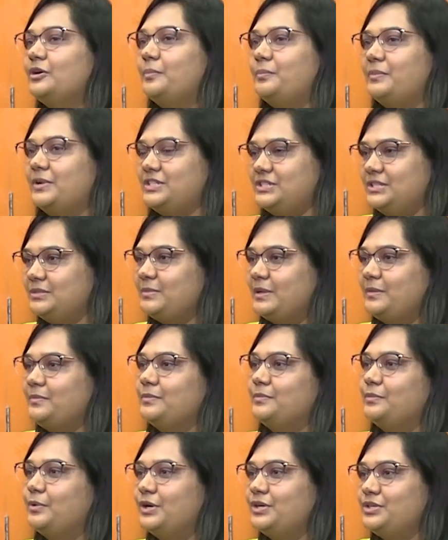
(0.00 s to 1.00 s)
operation
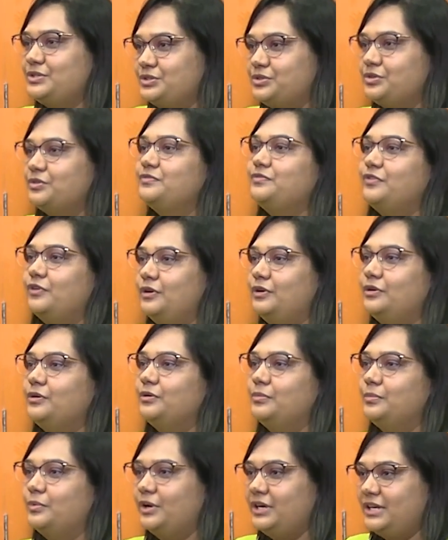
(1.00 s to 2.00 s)
what should
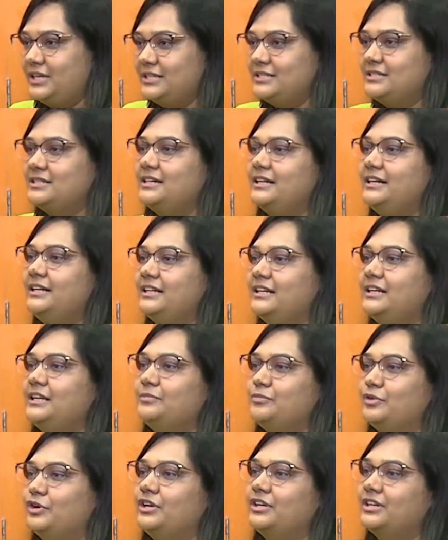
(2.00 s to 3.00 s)
follow, what is the
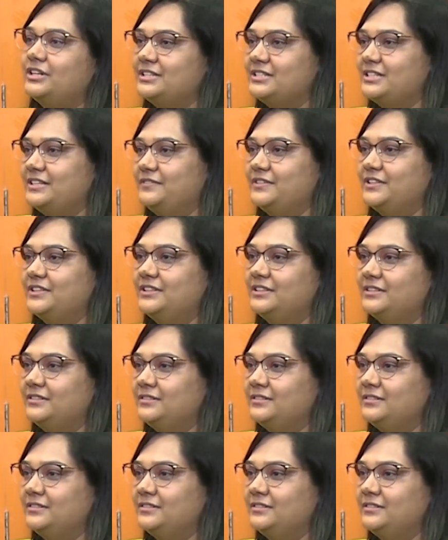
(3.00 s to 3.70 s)
interim order is given.